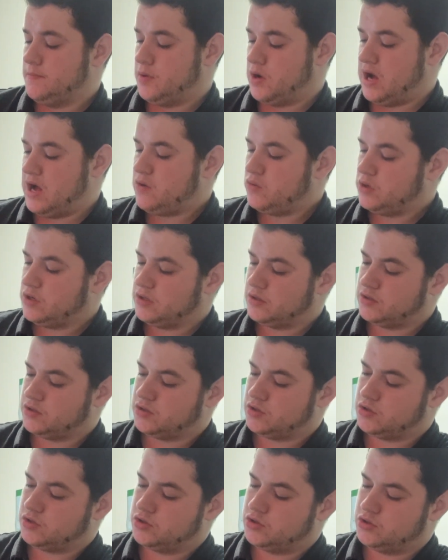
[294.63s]
But I want to
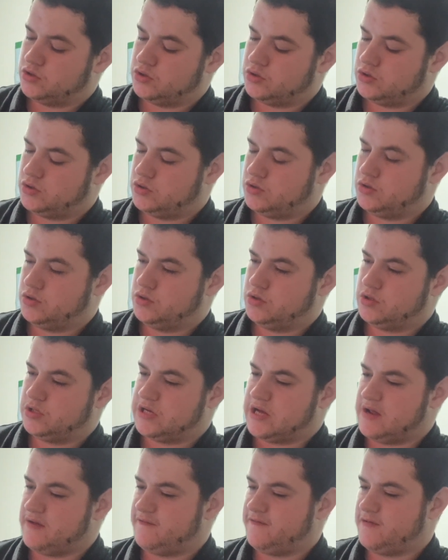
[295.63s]

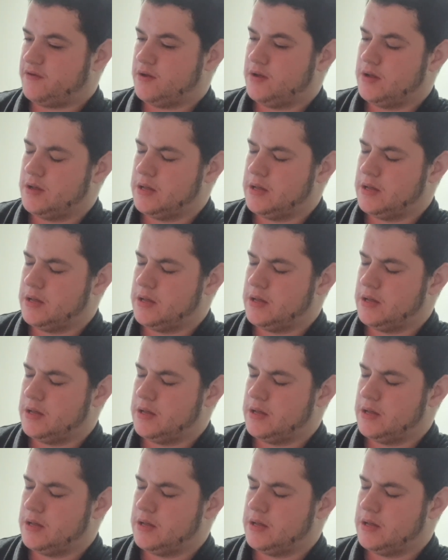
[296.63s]
kind of